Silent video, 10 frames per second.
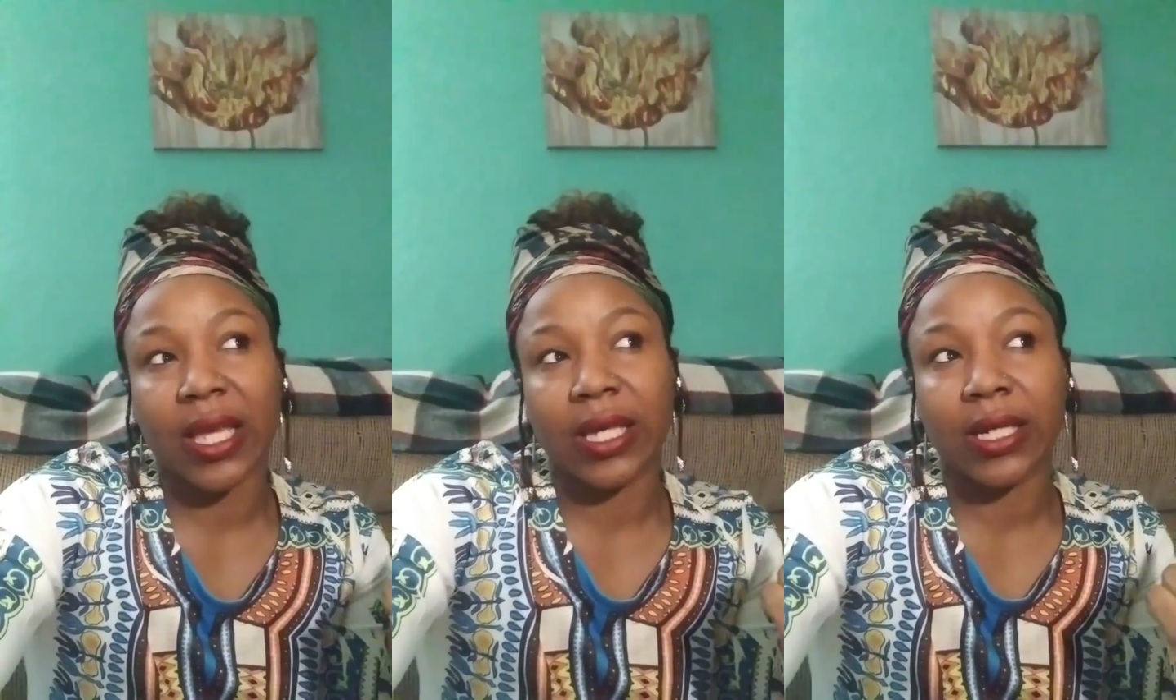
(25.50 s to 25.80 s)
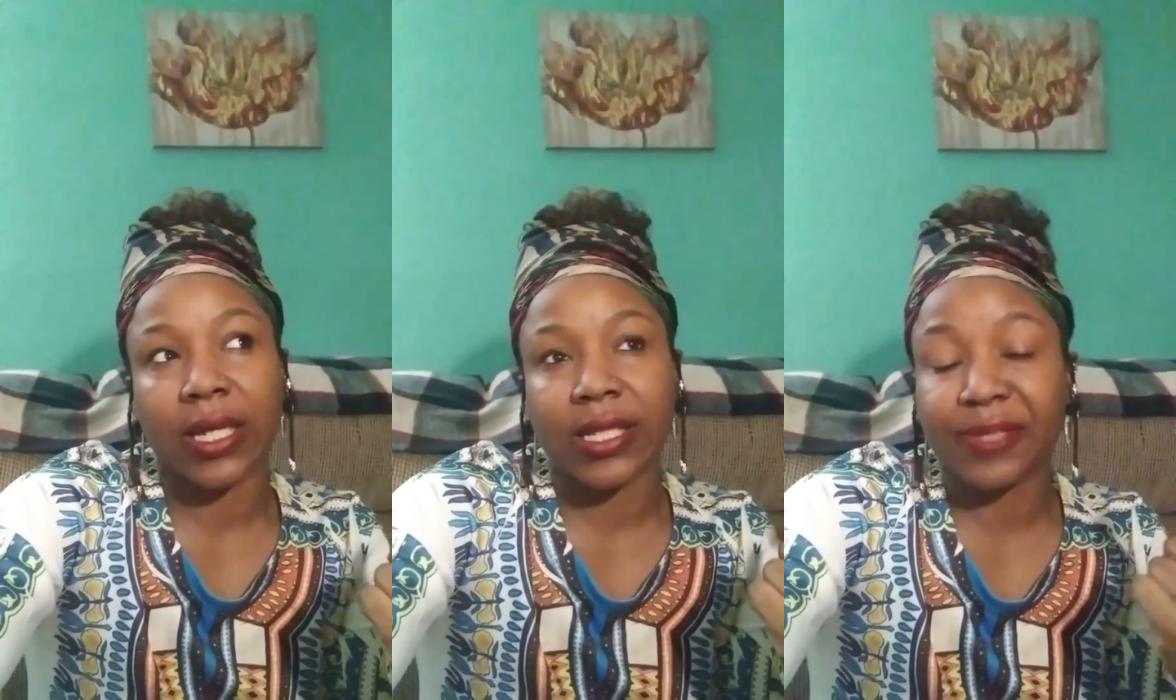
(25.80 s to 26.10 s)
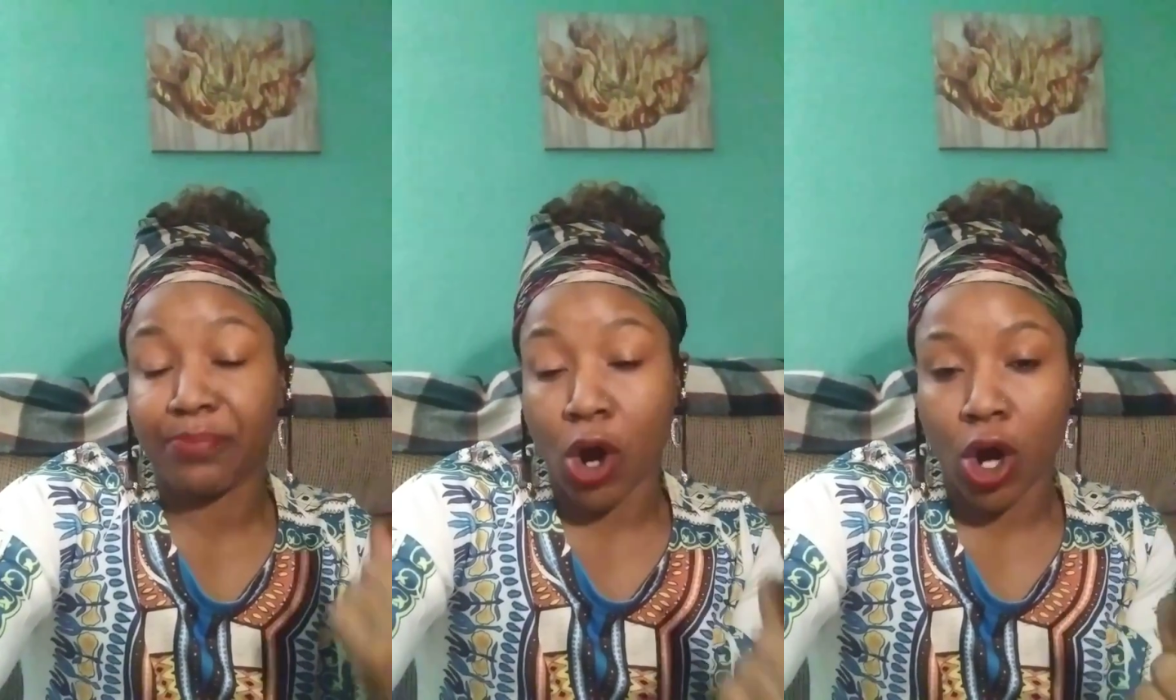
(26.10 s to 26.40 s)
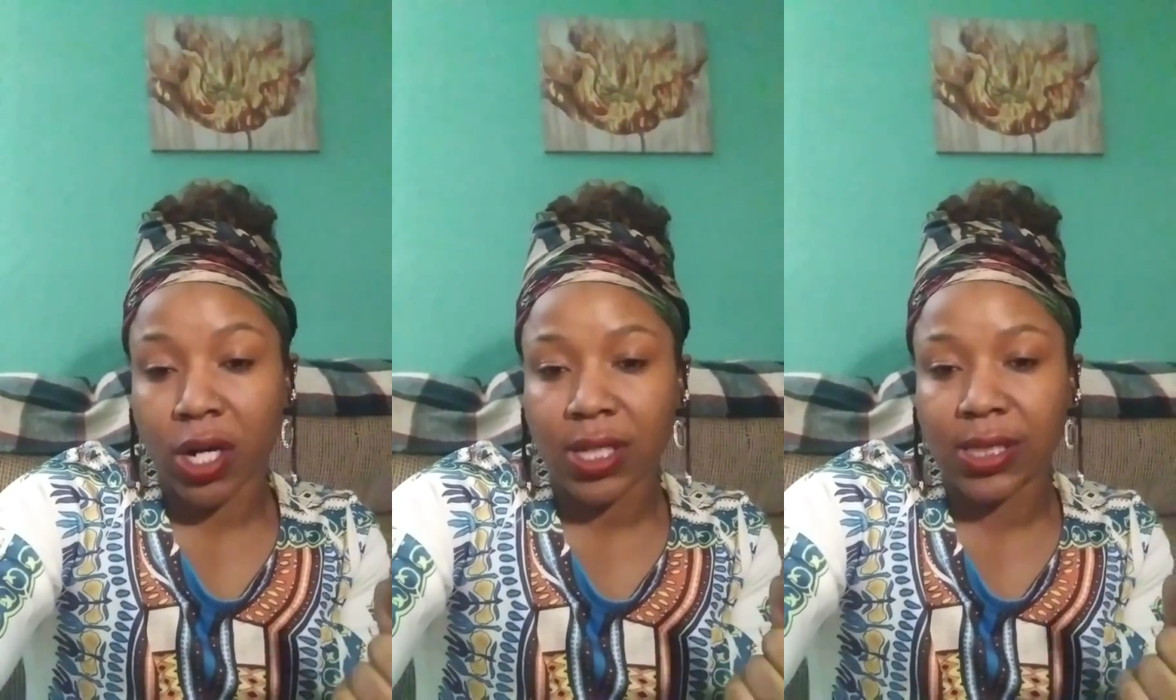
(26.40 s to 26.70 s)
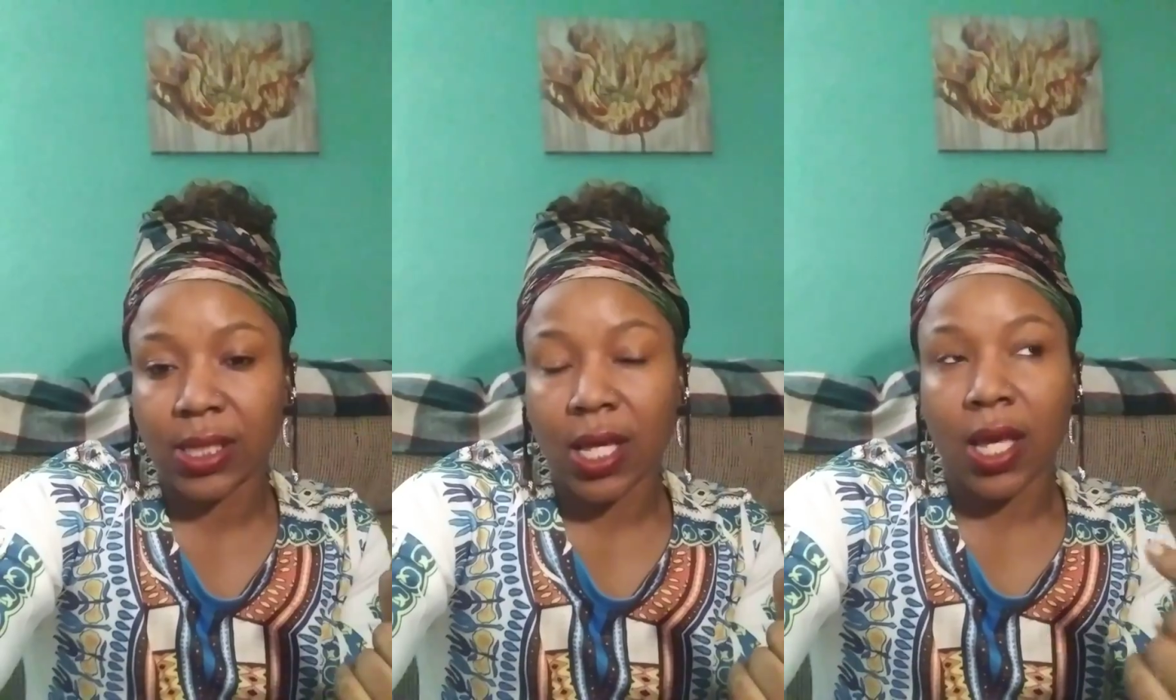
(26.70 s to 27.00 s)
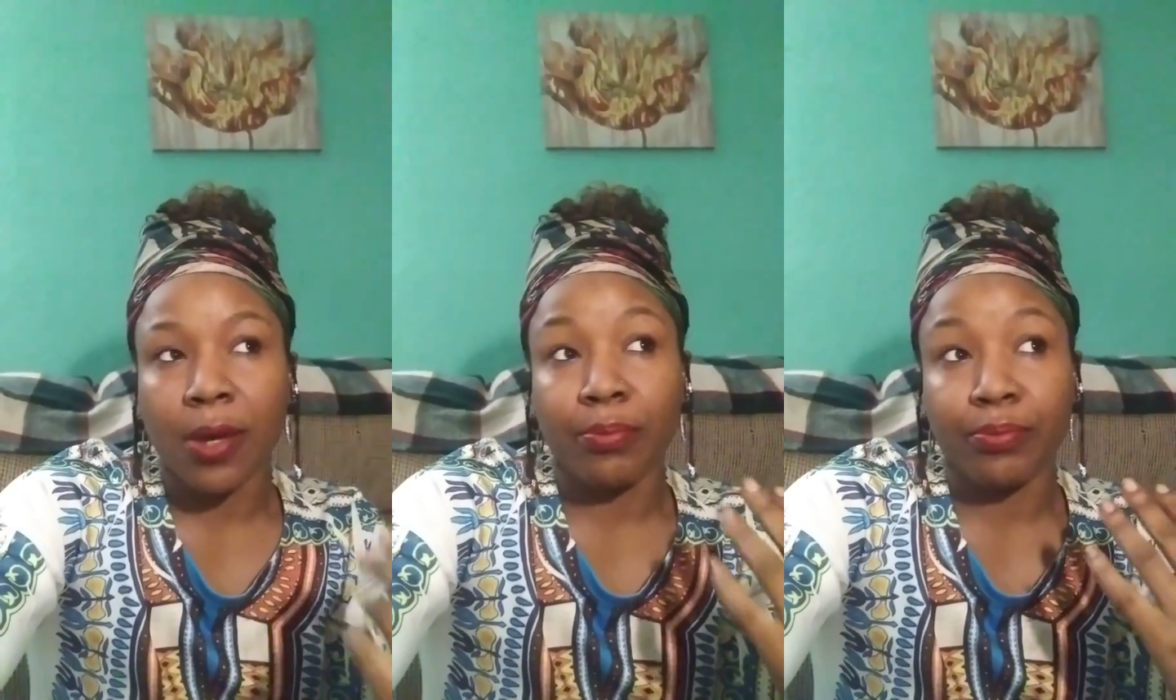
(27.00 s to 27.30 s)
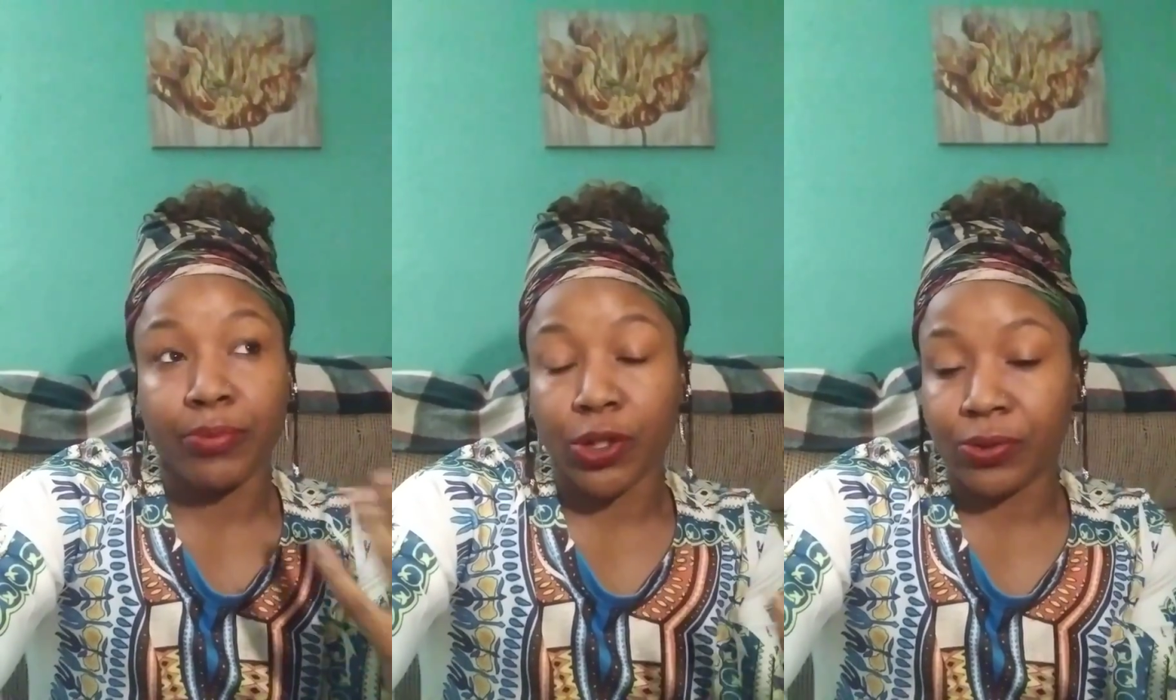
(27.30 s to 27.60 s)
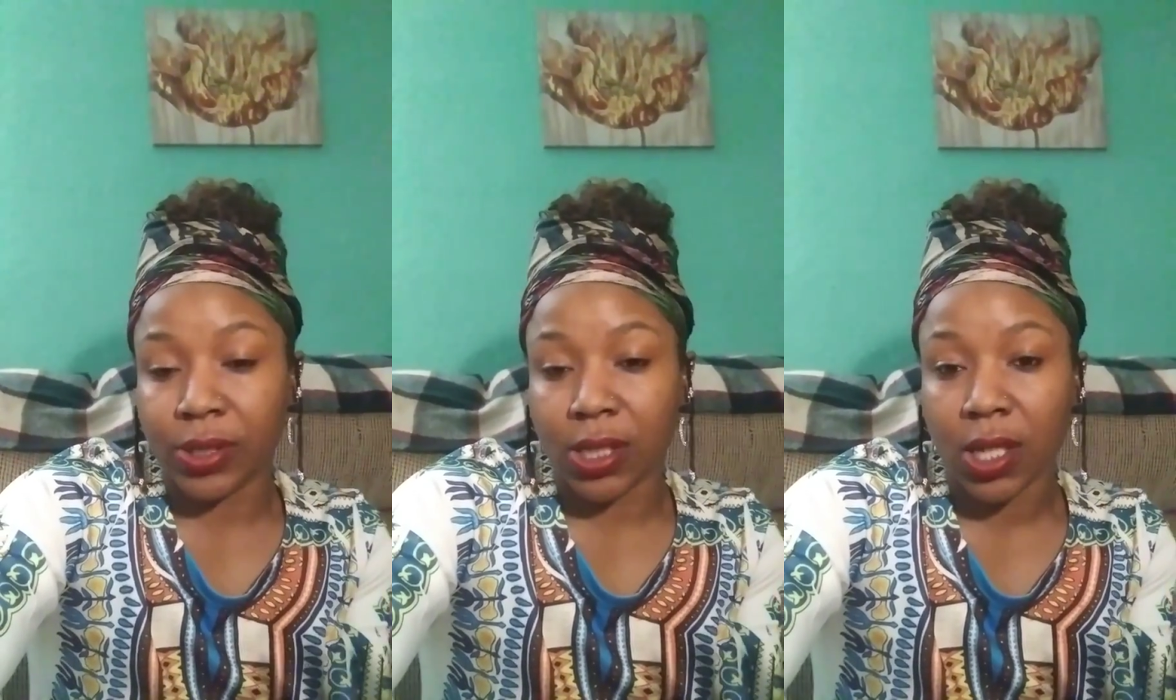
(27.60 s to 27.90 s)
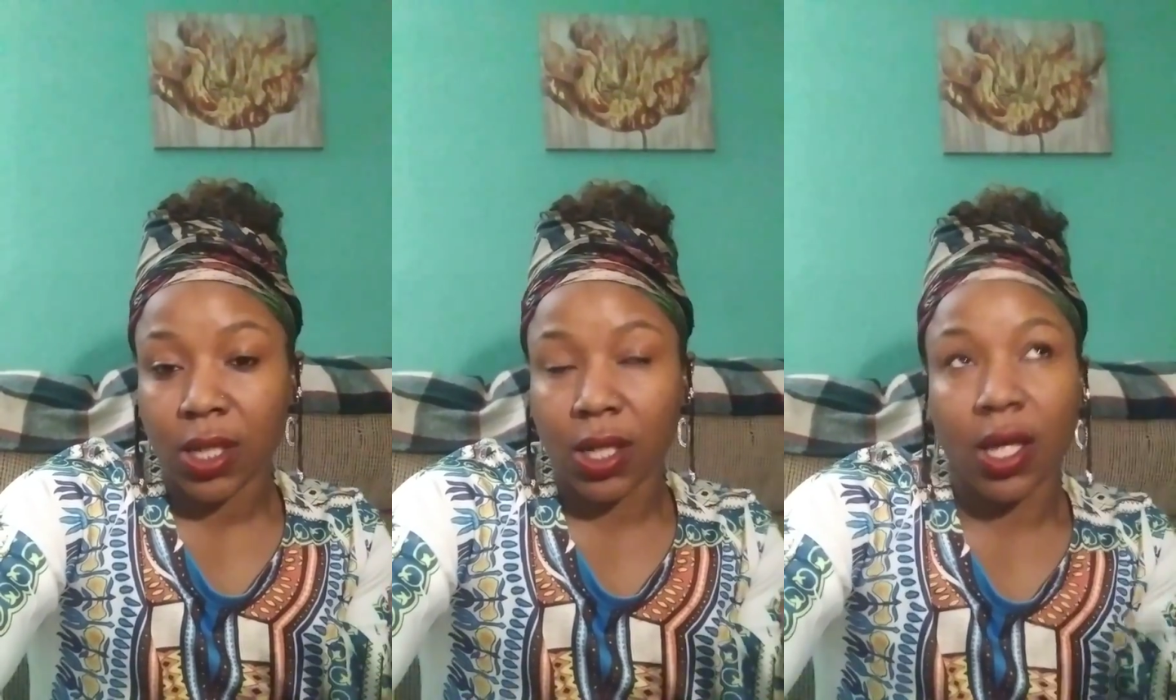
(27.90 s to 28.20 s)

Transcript: It is Parks, music,